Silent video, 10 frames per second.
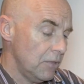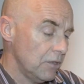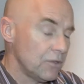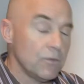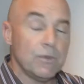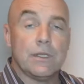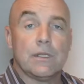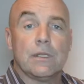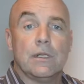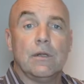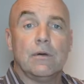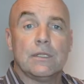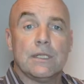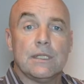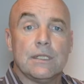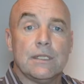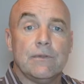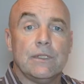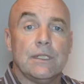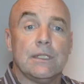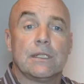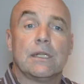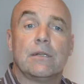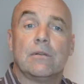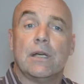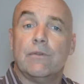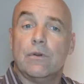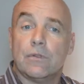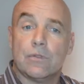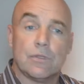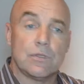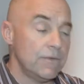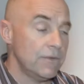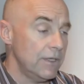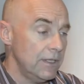Also with lower sensitivity, it can drive all sorts of